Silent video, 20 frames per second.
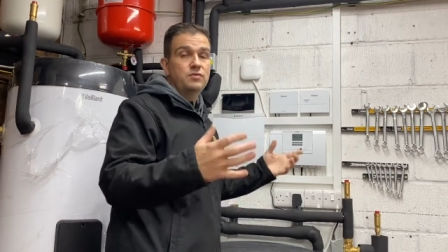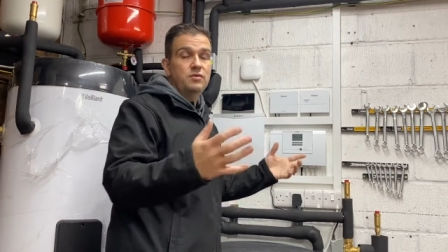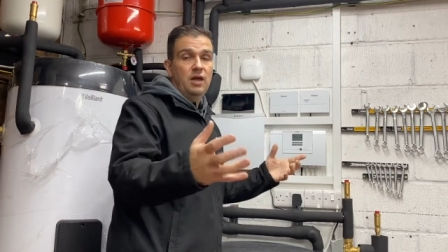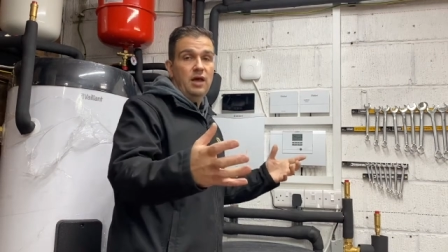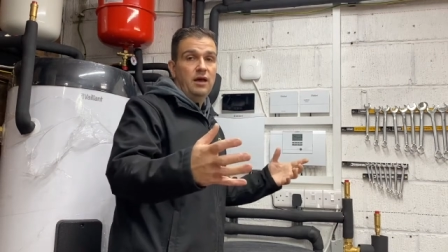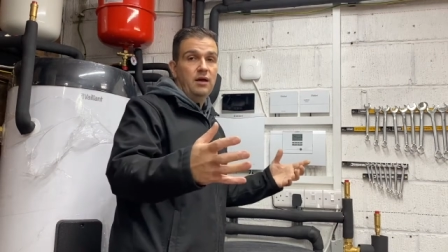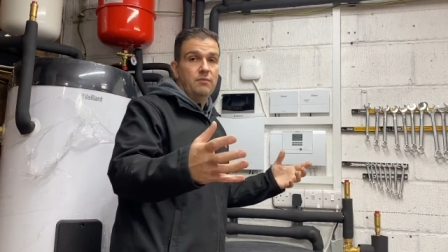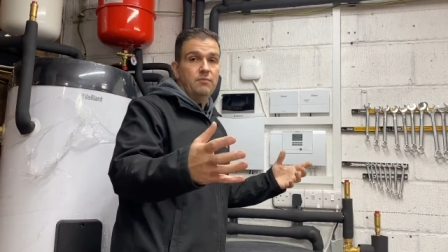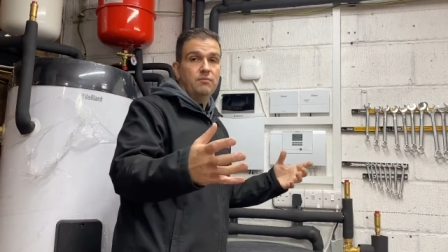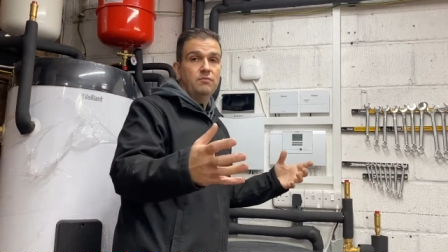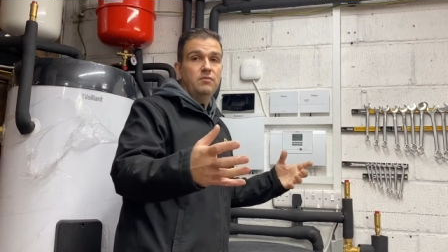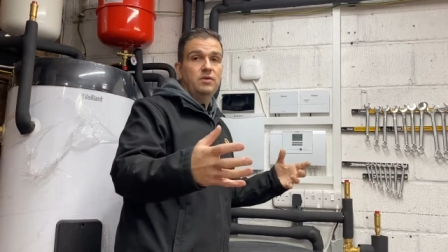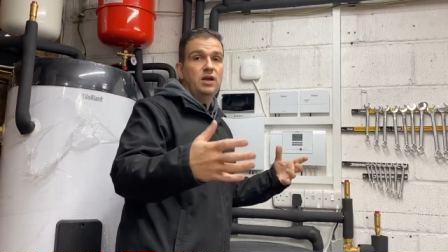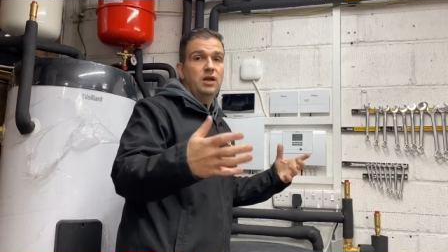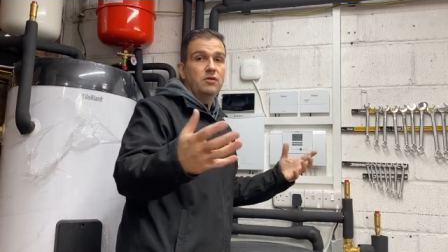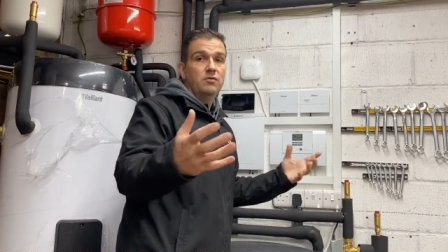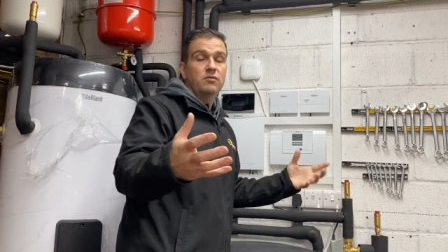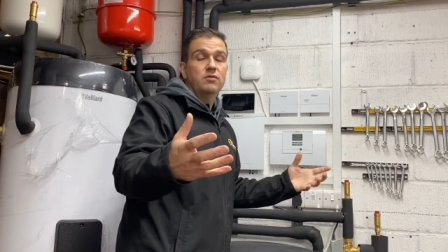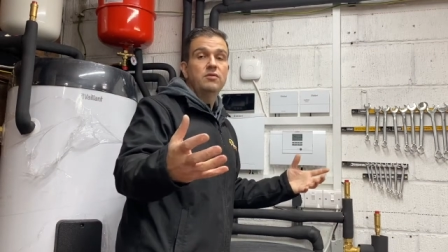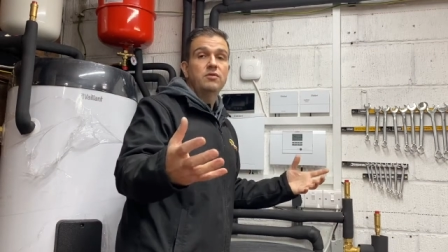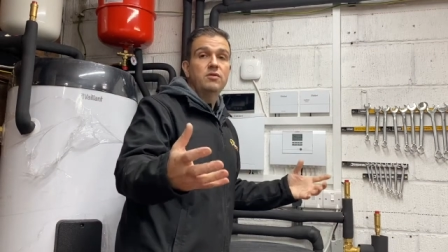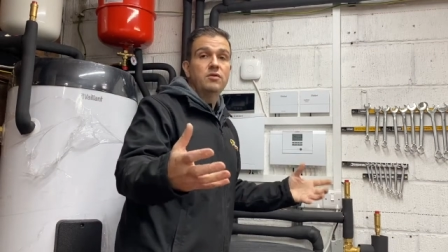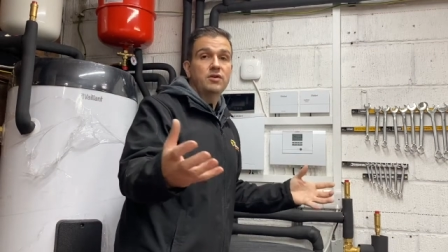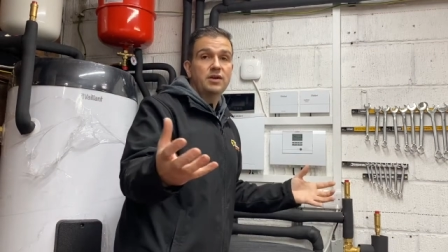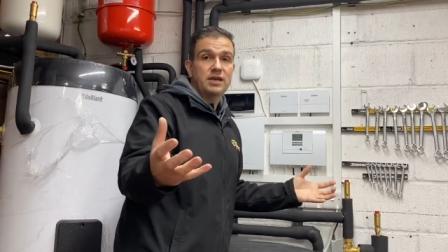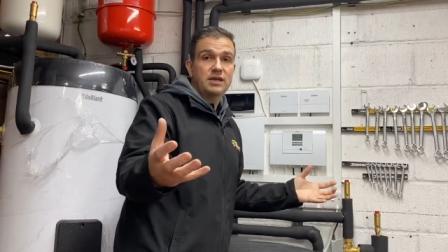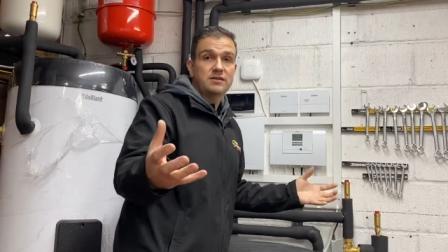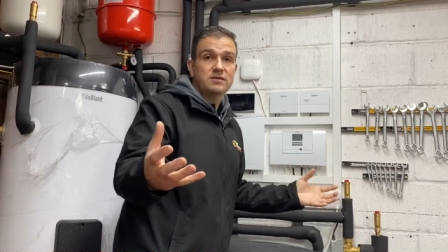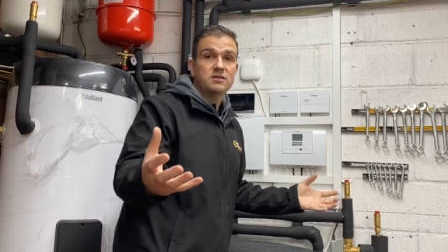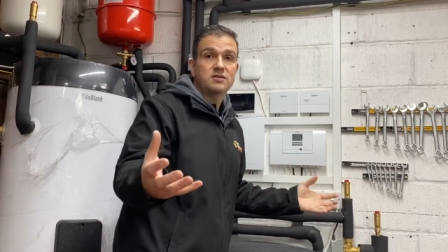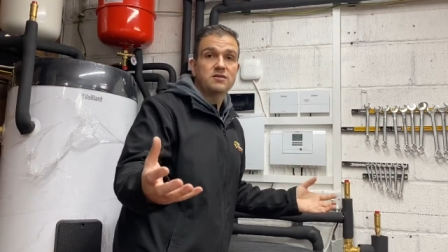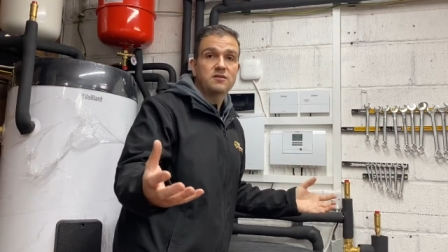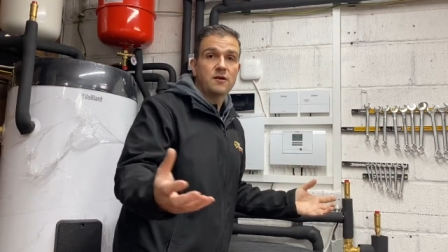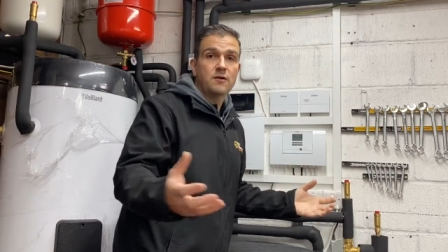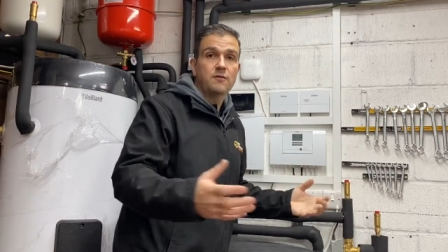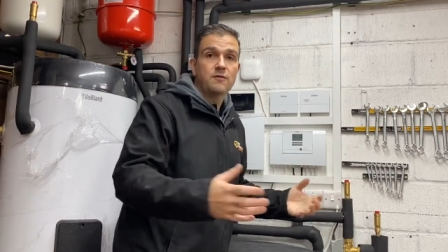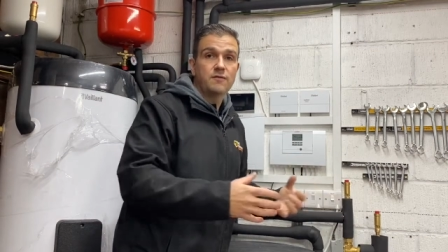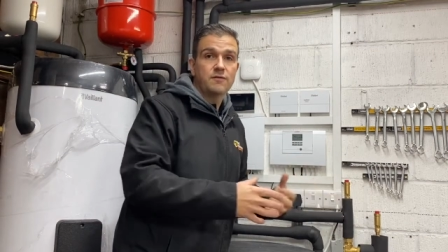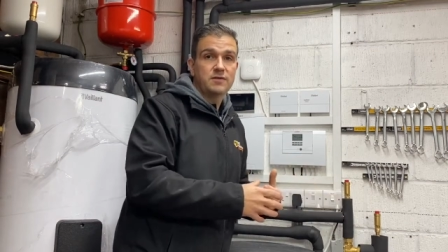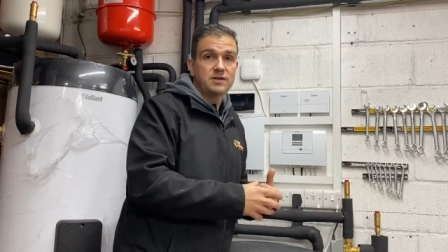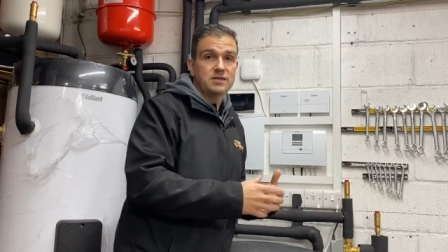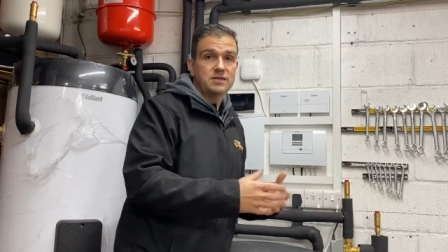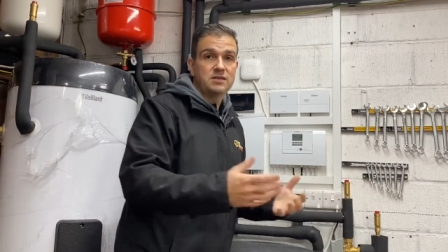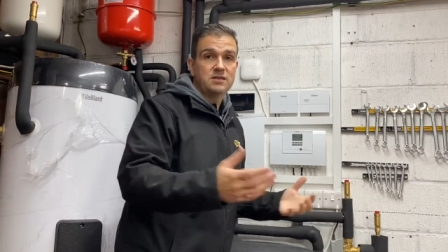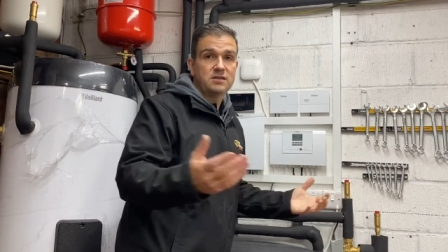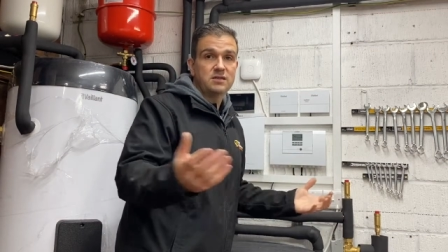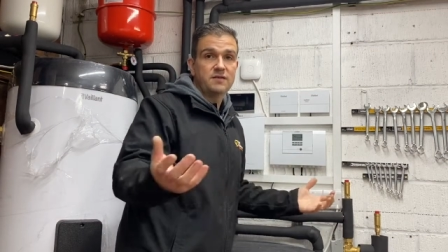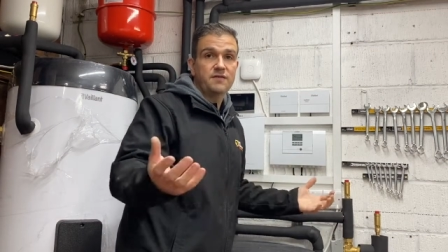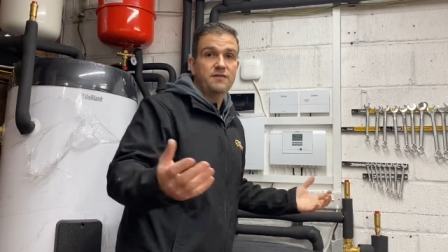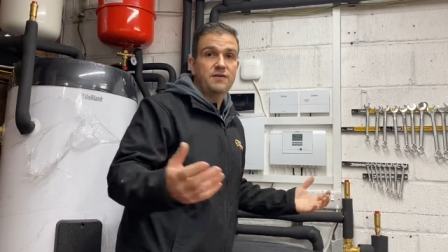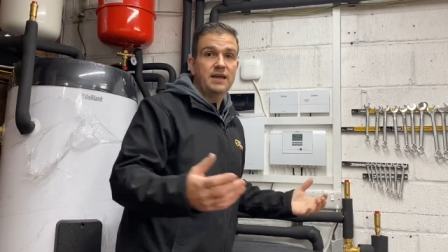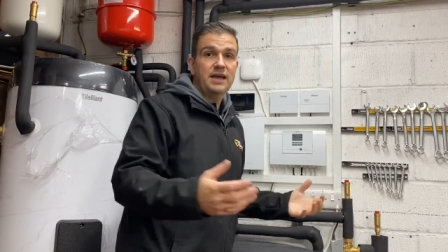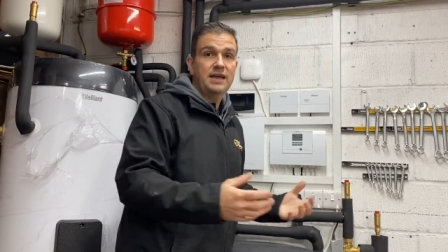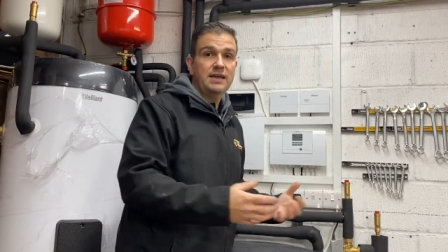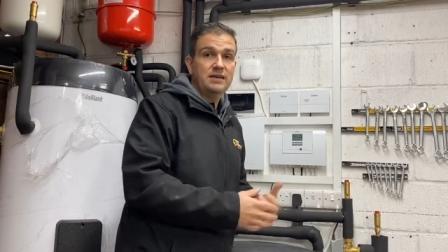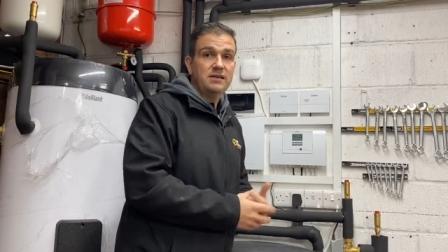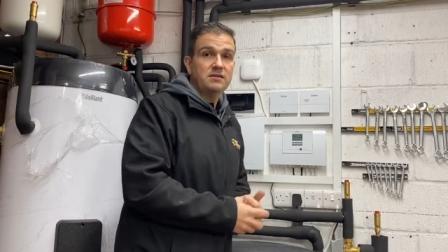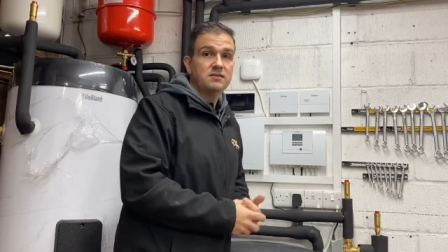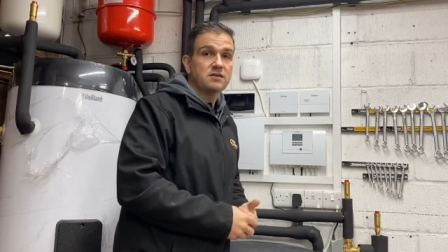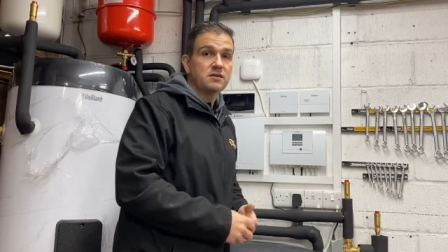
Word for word: um, you know, looking to zone, for instance, so for heating